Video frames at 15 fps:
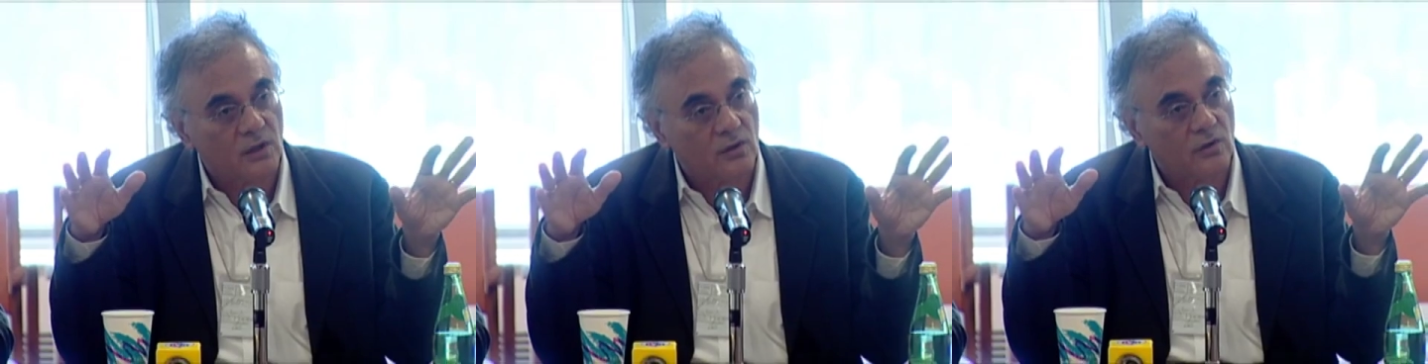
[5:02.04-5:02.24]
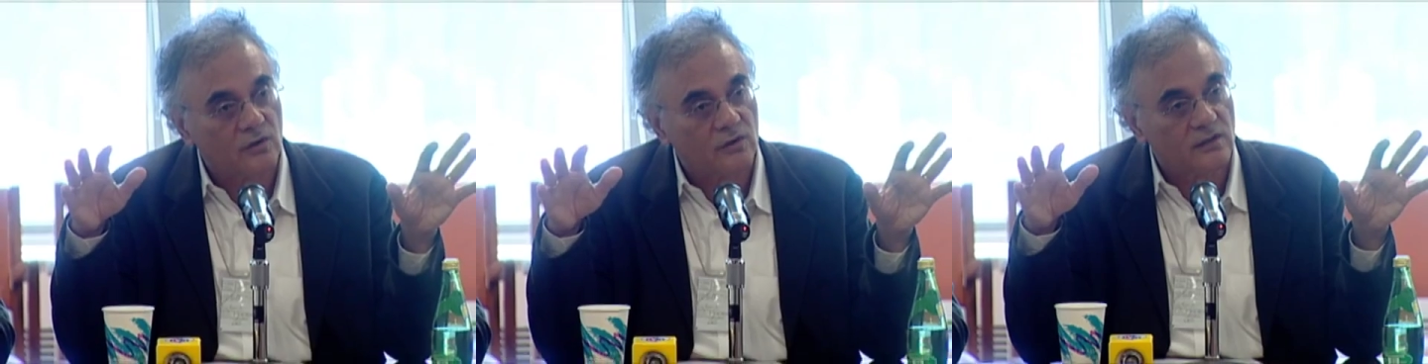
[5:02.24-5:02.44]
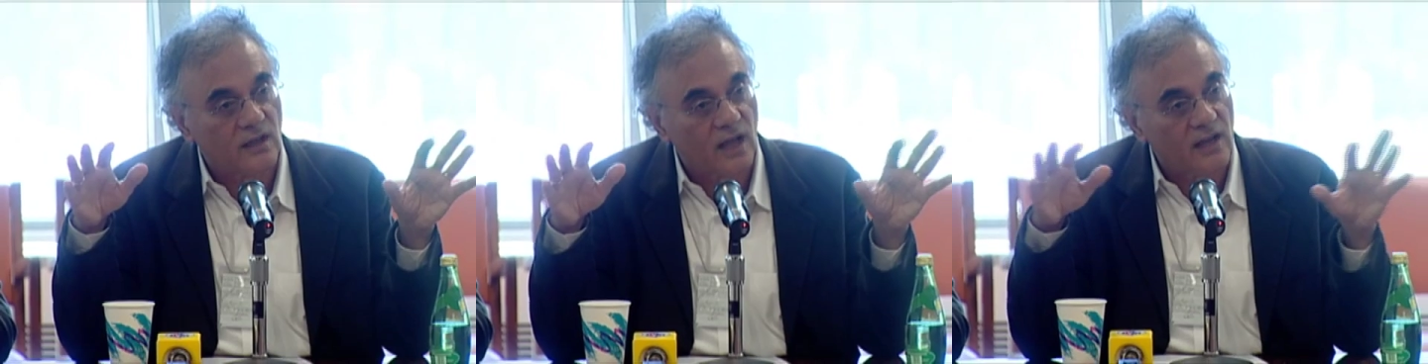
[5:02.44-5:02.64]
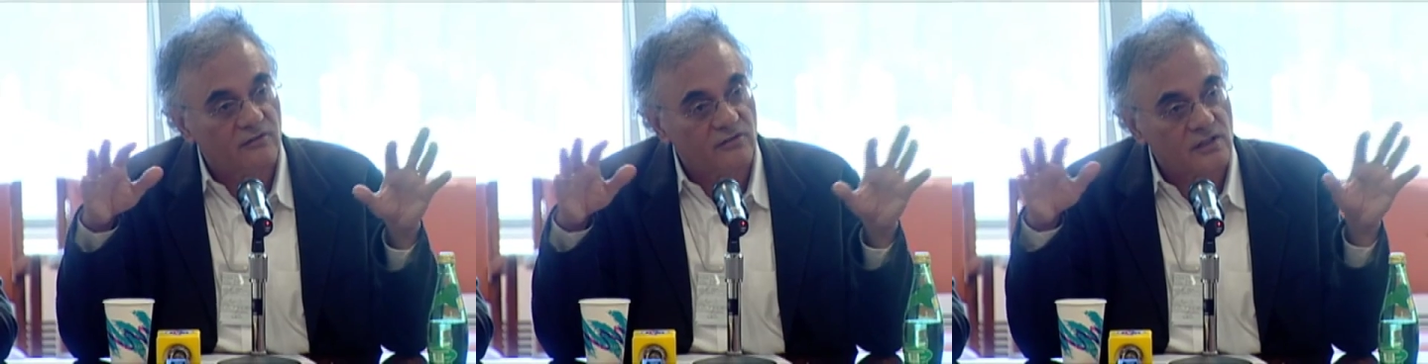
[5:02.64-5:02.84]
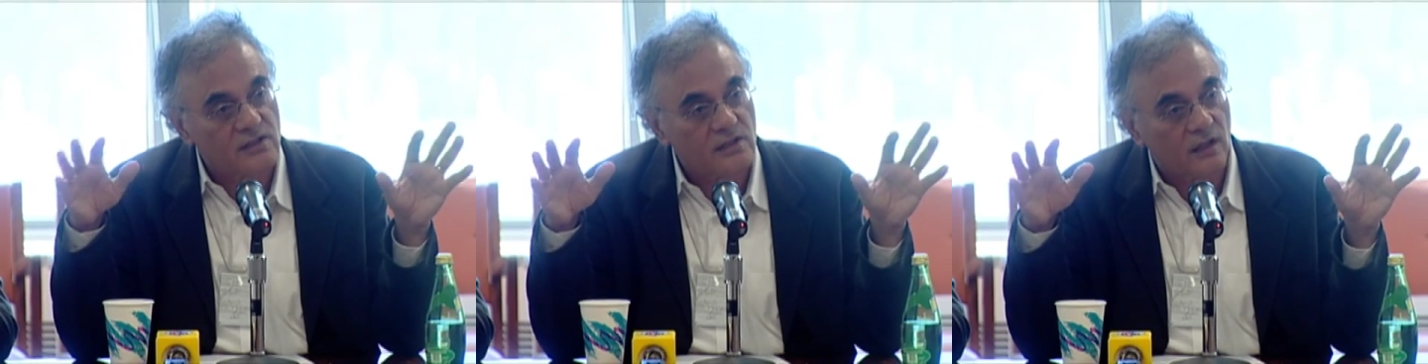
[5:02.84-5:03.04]
because
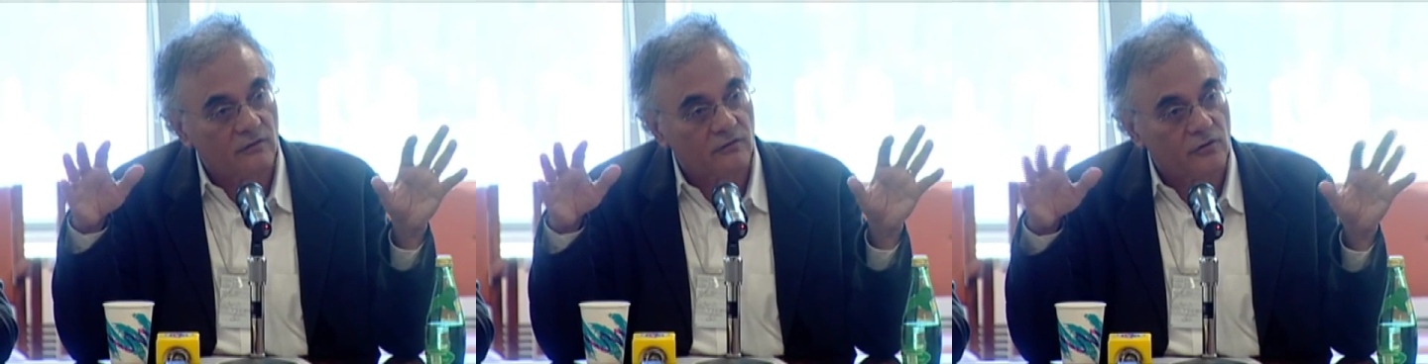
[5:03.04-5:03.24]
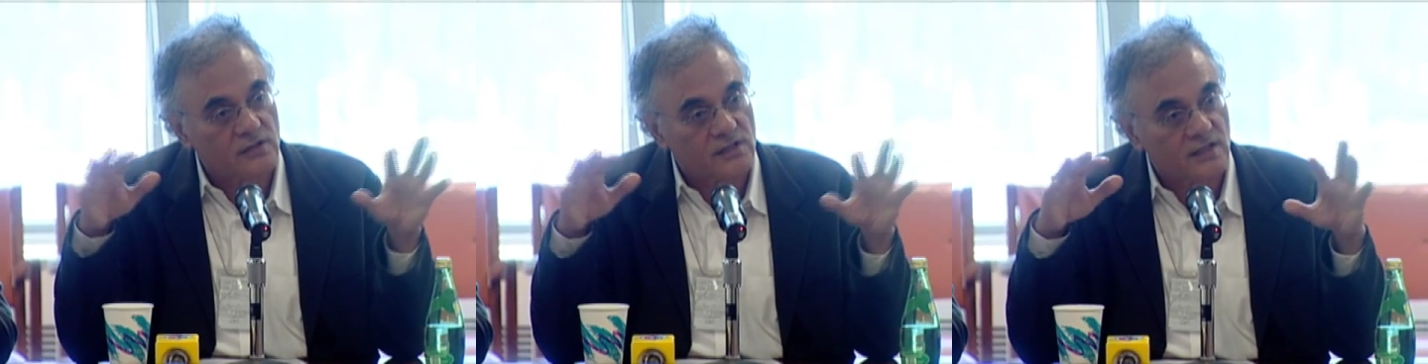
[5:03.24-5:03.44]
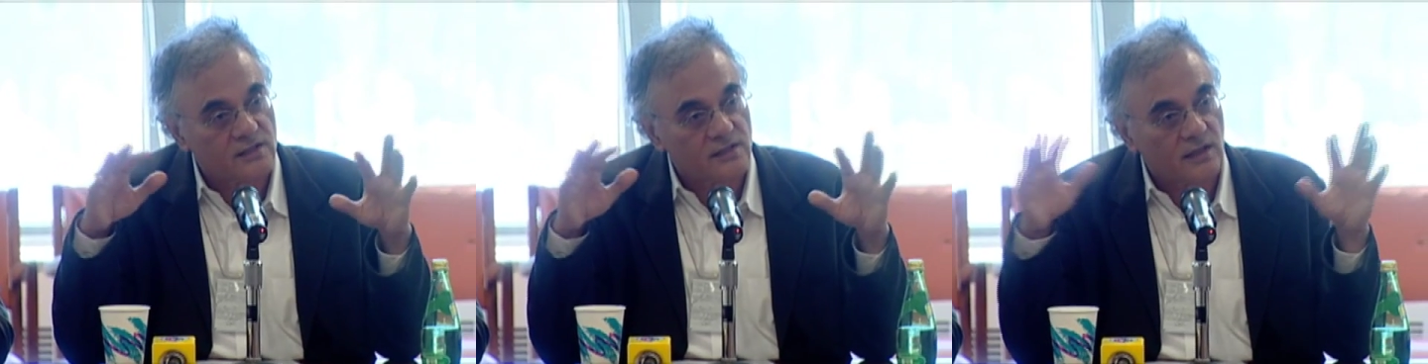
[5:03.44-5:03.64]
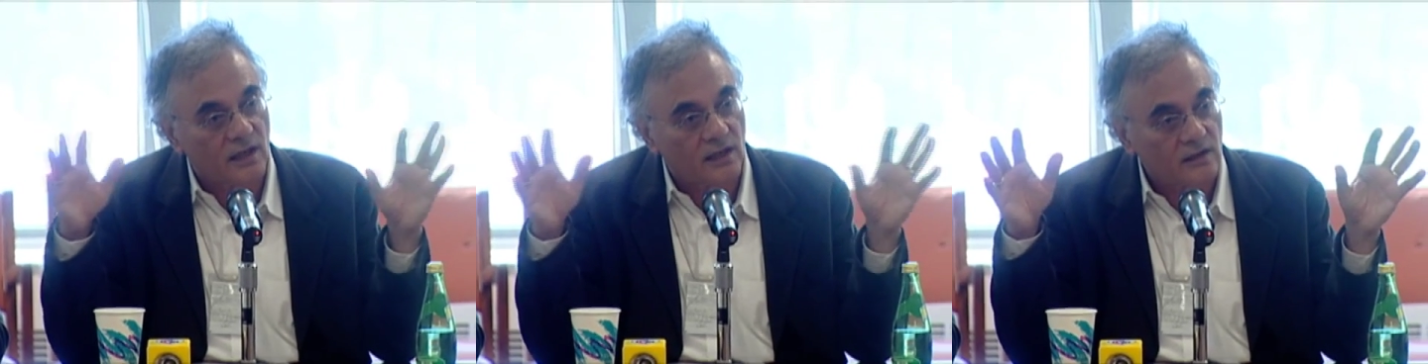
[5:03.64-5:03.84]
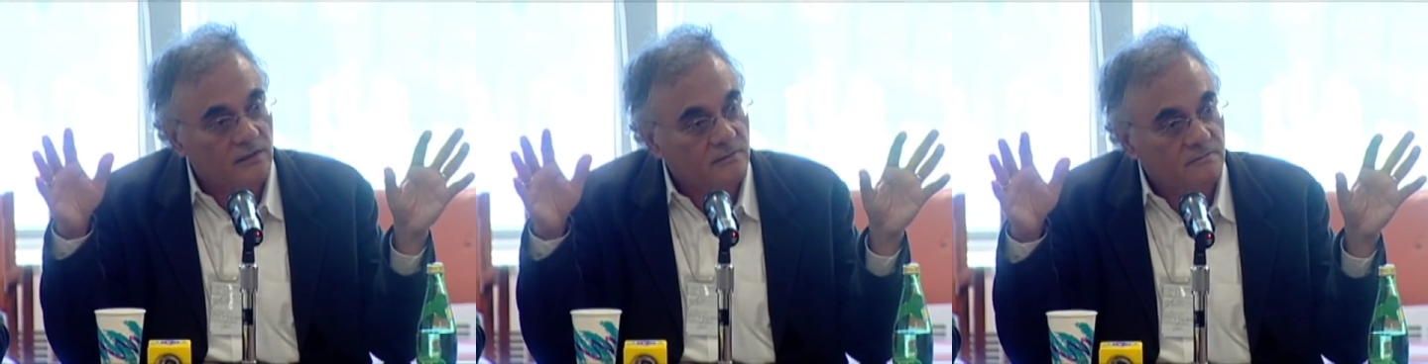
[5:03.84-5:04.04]
life itself was at
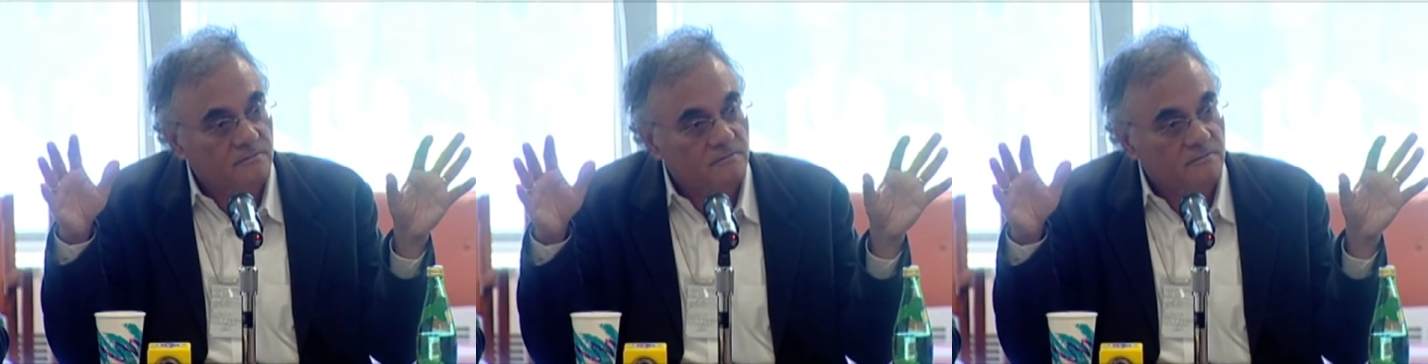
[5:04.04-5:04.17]
stake.